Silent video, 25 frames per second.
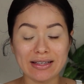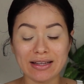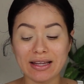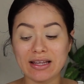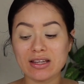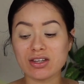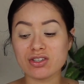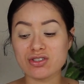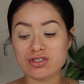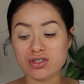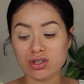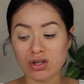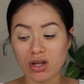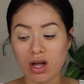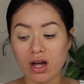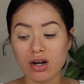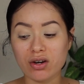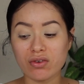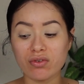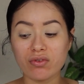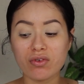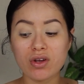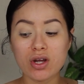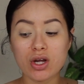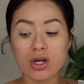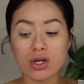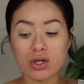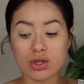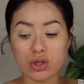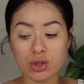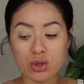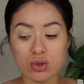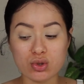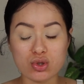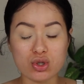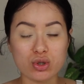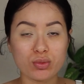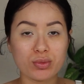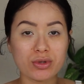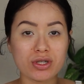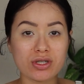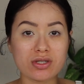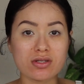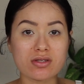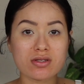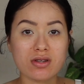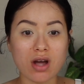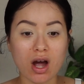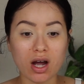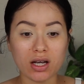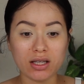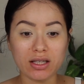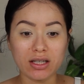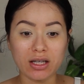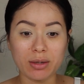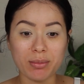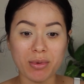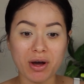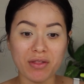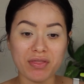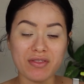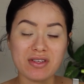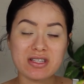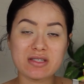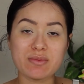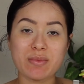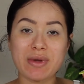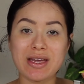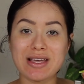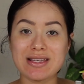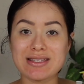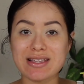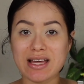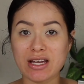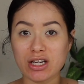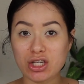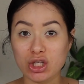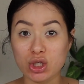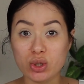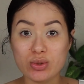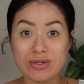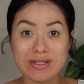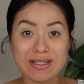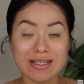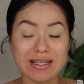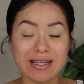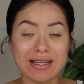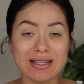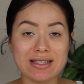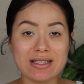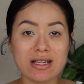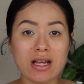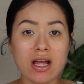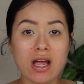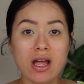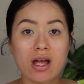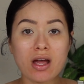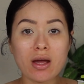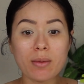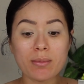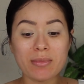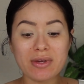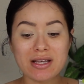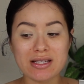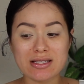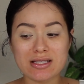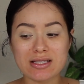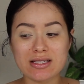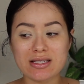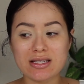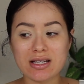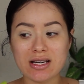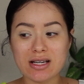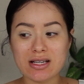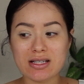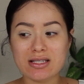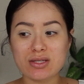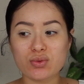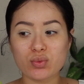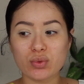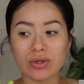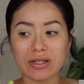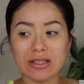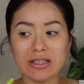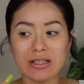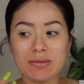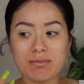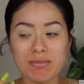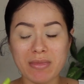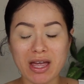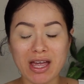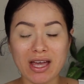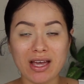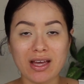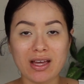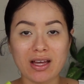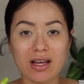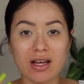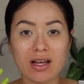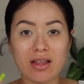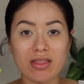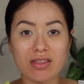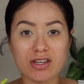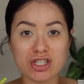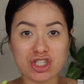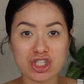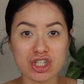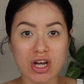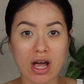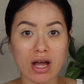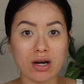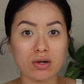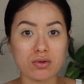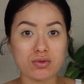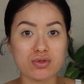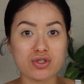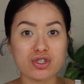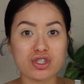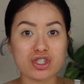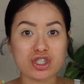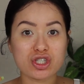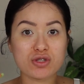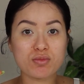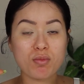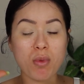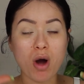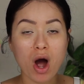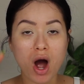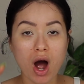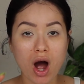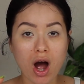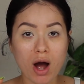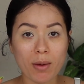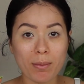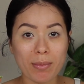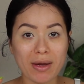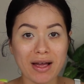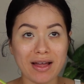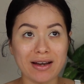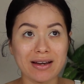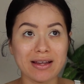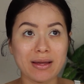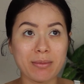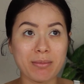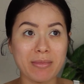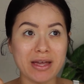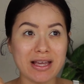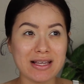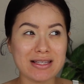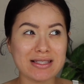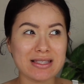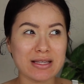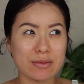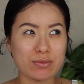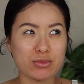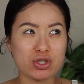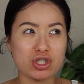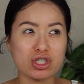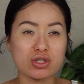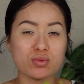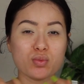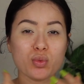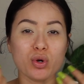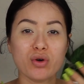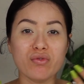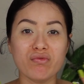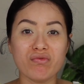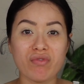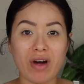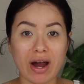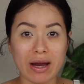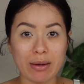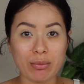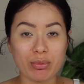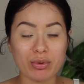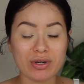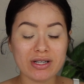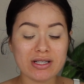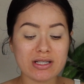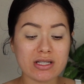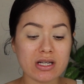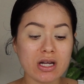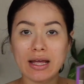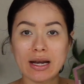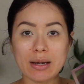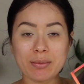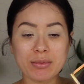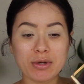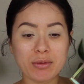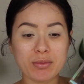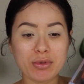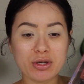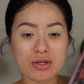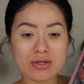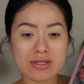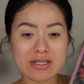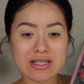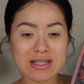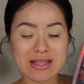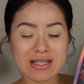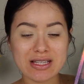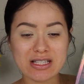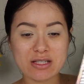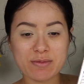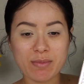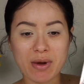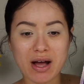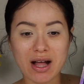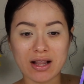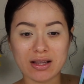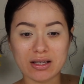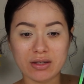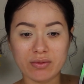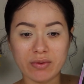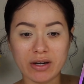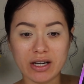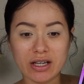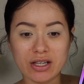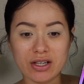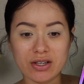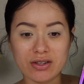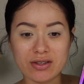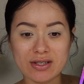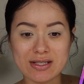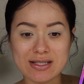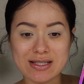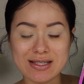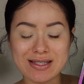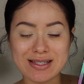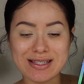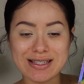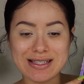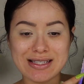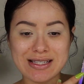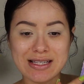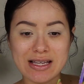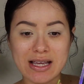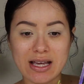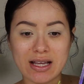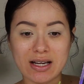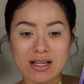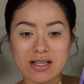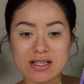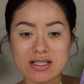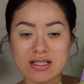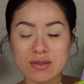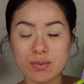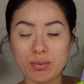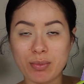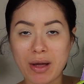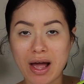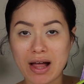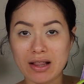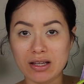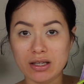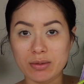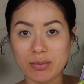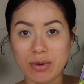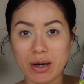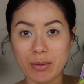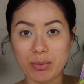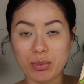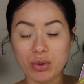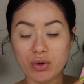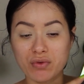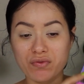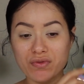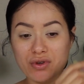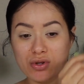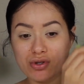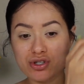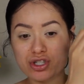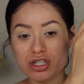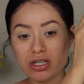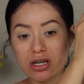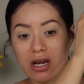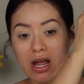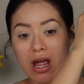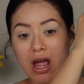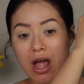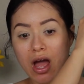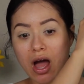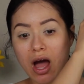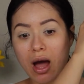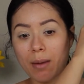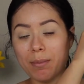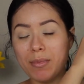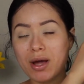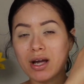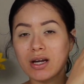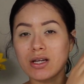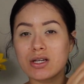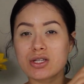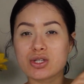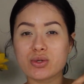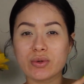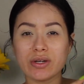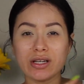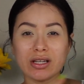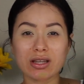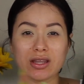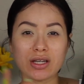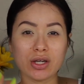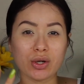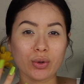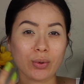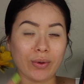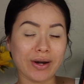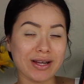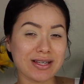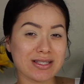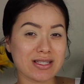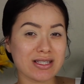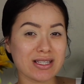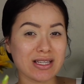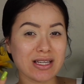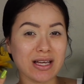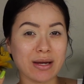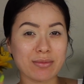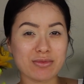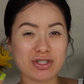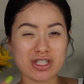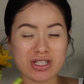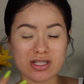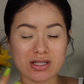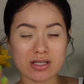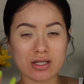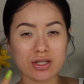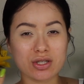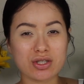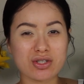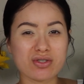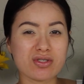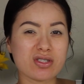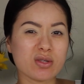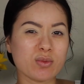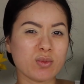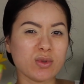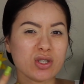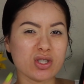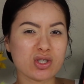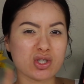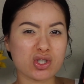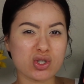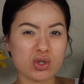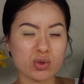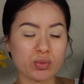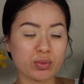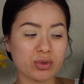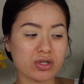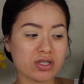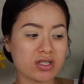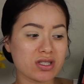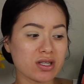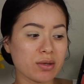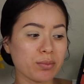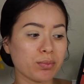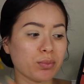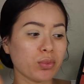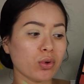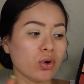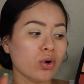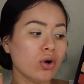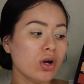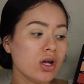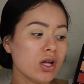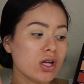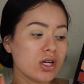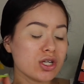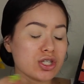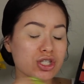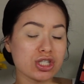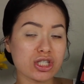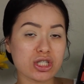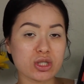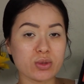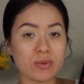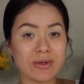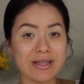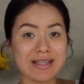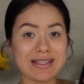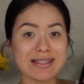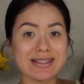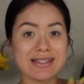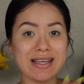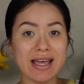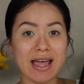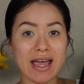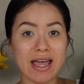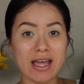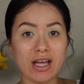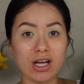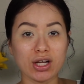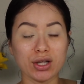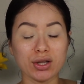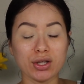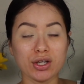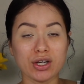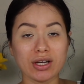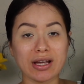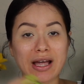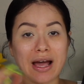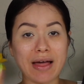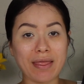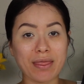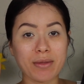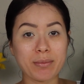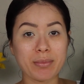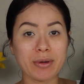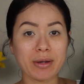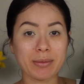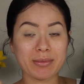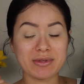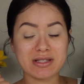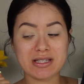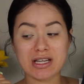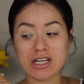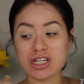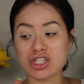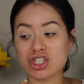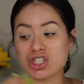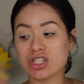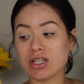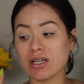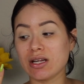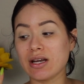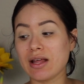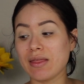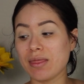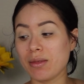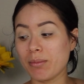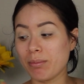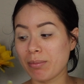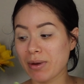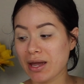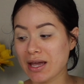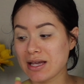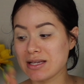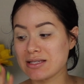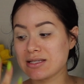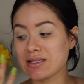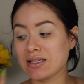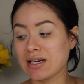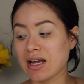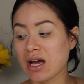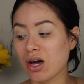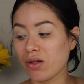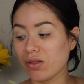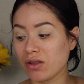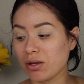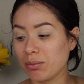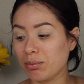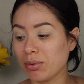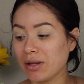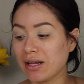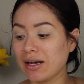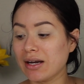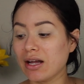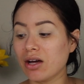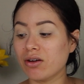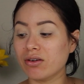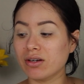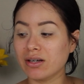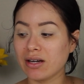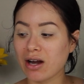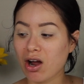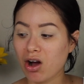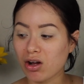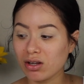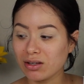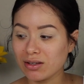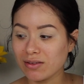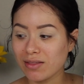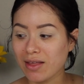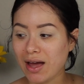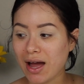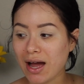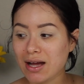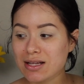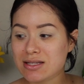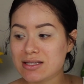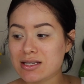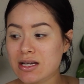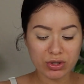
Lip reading: Like there's a lot of YouTubers talking about this base and using it because it does really make the shadows just pop and it makes them just more vibrant. And I'm going to be using this palette right here. This is the Sienna's palette by Profusion. I'm not going to do anything crazy. I'm just going to do something super simple just so we could take a look at the pigmentation and the base and how they blend out and all of that.